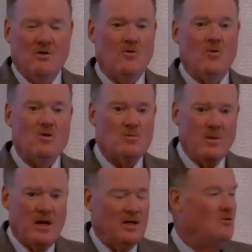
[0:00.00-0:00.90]
for
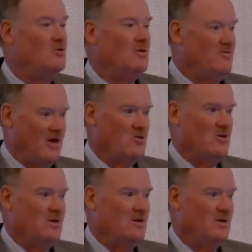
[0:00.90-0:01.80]
responding to
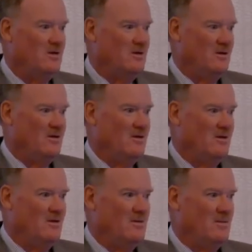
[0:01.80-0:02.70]
infection.
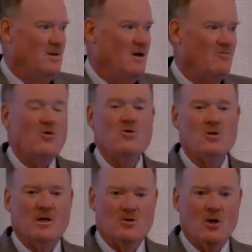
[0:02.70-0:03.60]

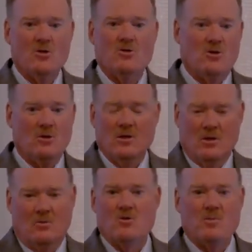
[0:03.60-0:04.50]
Unfortunately, it's also
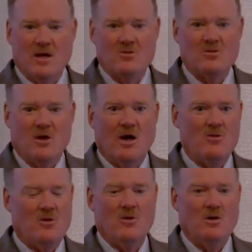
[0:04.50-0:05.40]
responds to
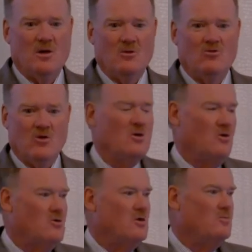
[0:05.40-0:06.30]
other
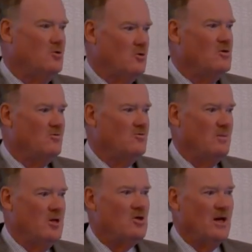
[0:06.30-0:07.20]
triggers that produce
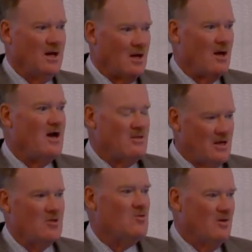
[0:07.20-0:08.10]
inflammation, like high
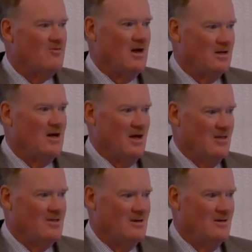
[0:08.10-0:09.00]
saturated fat
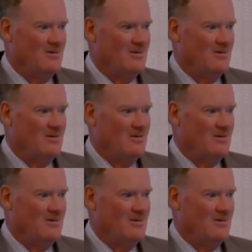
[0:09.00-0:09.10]
diets,